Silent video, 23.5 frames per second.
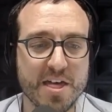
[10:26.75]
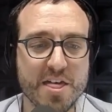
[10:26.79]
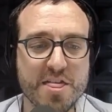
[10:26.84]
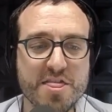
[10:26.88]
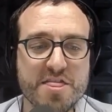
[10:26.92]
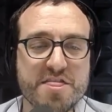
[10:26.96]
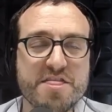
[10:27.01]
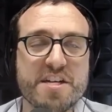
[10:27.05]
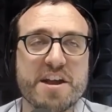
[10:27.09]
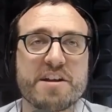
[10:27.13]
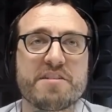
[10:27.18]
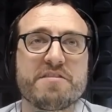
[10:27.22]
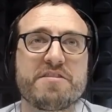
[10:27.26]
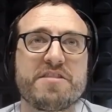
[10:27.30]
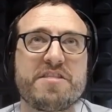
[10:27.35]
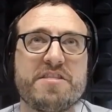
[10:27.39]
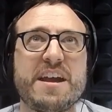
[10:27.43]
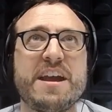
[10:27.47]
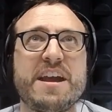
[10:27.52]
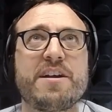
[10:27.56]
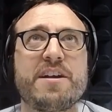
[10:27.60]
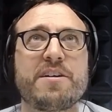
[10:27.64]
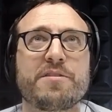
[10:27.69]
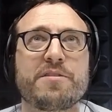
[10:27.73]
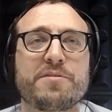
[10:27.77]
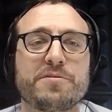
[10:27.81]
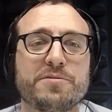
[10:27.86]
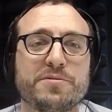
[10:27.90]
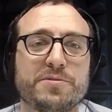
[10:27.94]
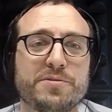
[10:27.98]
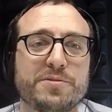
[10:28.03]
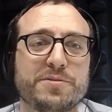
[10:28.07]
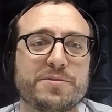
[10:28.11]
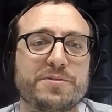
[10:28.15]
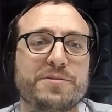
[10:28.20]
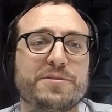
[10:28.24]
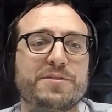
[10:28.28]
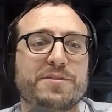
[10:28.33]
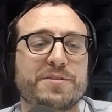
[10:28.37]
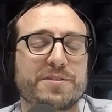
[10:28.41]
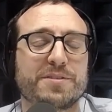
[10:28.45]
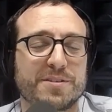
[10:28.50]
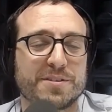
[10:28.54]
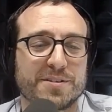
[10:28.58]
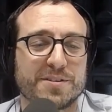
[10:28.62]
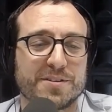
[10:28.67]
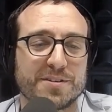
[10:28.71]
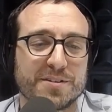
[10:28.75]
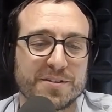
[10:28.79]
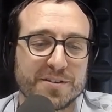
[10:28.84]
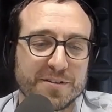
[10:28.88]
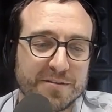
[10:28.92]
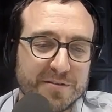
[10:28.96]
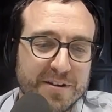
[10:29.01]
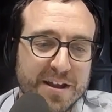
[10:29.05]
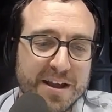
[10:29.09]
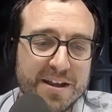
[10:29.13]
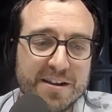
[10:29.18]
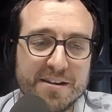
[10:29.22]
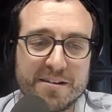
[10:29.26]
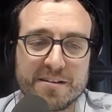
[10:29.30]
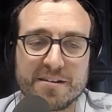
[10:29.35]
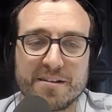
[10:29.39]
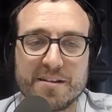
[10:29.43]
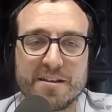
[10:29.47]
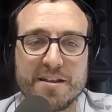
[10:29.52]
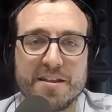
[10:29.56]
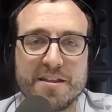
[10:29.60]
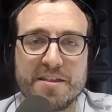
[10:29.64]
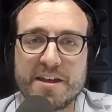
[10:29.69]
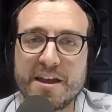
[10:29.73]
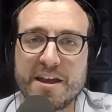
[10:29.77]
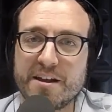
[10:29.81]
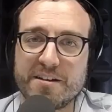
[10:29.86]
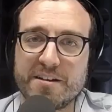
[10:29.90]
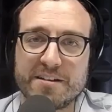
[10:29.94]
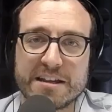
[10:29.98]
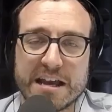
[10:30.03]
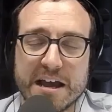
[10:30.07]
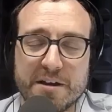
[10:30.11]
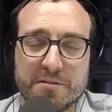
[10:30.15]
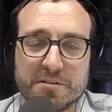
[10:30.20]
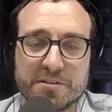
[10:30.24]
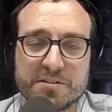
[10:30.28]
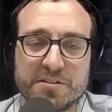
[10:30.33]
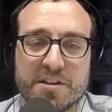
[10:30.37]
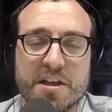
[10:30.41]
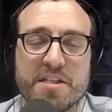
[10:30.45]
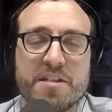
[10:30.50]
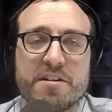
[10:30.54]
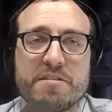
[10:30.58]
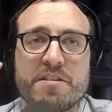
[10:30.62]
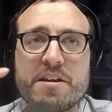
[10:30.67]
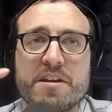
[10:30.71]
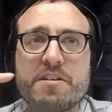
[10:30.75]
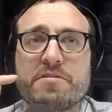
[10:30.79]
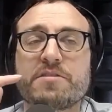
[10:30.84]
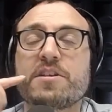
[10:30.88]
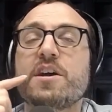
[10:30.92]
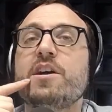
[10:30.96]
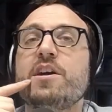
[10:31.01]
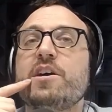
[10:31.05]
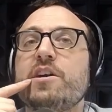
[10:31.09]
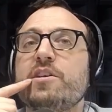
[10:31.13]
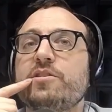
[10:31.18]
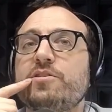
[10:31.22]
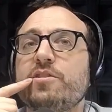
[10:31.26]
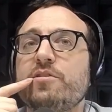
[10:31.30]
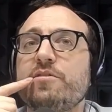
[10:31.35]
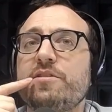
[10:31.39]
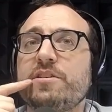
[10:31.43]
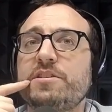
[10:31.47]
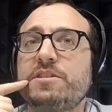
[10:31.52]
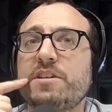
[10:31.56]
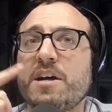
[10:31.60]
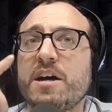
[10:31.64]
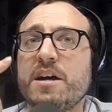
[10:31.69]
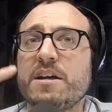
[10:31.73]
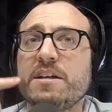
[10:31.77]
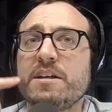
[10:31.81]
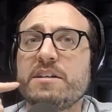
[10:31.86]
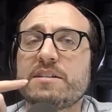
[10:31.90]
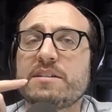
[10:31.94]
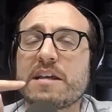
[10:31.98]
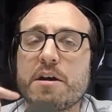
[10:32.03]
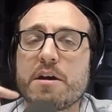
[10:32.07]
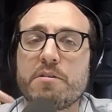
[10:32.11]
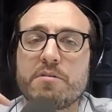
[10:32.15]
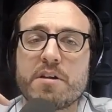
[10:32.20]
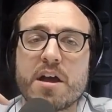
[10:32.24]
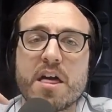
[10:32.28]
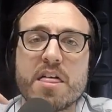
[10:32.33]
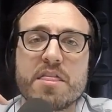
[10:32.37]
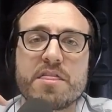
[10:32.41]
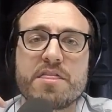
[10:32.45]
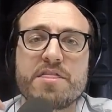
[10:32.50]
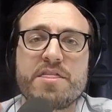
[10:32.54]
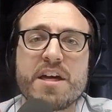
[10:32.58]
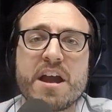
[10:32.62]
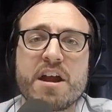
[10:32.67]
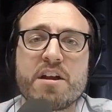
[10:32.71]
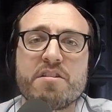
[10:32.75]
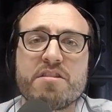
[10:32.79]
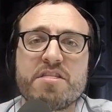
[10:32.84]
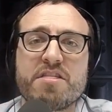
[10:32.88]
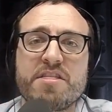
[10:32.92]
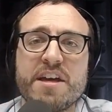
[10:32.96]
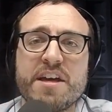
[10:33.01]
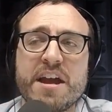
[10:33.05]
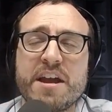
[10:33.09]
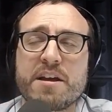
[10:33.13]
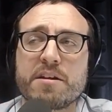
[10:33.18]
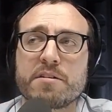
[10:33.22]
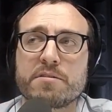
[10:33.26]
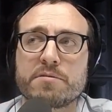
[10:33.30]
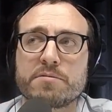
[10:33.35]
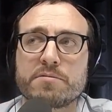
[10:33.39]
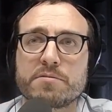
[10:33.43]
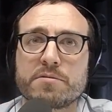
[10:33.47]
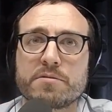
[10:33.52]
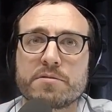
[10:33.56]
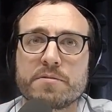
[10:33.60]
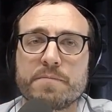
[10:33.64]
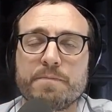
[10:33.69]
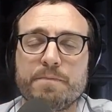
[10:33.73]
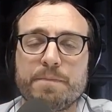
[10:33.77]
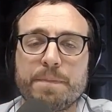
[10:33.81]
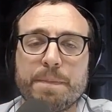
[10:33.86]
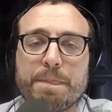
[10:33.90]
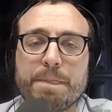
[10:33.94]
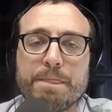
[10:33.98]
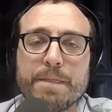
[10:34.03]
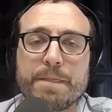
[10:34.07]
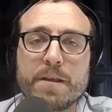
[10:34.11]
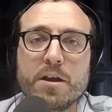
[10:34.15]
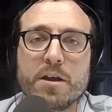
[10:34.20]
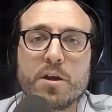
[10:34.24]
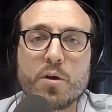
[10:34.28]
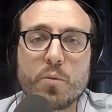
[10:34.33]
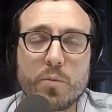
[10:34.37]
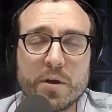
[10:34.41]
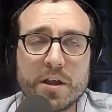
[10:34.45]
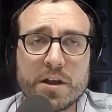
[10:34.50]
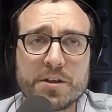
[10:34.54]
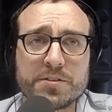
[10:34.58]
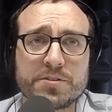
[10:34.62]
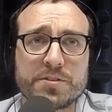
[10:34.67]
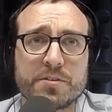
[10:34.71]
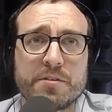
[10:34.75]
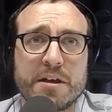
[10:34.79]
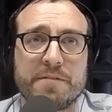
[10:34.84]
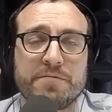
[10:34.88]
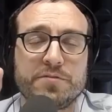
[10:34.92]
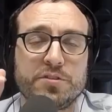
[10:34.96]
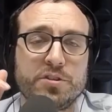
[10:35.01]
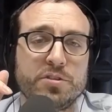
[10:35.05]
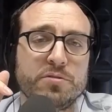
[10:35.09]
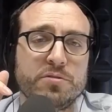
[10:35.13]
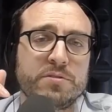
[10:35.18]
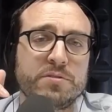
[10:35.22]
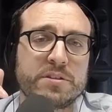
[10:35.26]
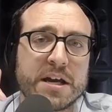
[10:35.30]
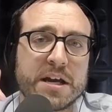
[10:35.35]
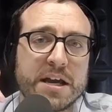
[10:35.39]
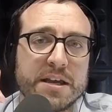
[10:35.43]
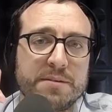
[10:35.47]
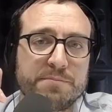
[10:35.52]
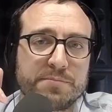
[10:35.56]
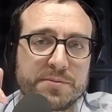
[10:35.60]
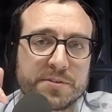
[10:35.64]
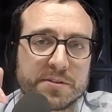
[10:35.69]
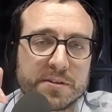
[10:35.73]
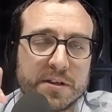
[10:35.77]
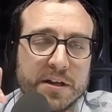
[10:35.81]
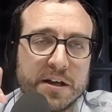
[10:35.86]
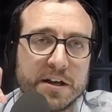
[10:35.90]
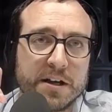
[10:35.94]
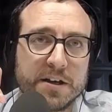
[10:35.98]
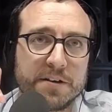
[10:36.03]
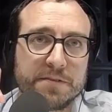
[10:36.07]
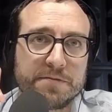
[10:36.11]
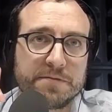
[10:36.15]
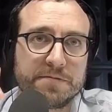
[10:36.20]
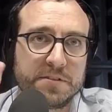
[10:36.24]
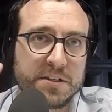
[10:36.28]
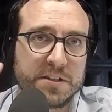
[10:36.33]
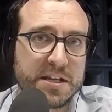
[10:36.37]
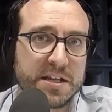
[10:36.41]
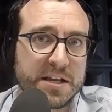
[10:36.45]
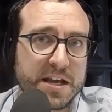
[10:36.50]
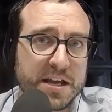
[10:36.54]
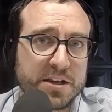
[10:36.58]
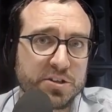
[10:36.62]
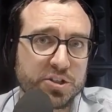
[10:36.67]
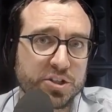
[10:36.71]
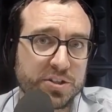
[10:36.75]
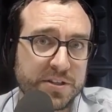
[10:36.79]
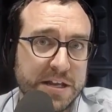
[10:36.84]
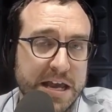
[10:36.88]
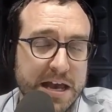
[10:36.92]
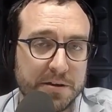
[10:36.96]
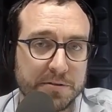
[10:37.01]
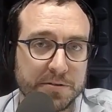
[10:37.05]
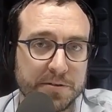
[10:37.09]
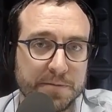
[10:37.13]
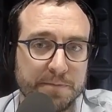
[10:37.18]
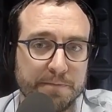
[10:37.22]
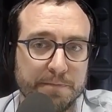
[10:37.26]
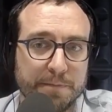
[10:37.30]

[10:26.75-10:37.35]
They're theirs. Right? They aren't ours. They're theirs. So the tongue is out. They're theirs. We also have two types of TH sound.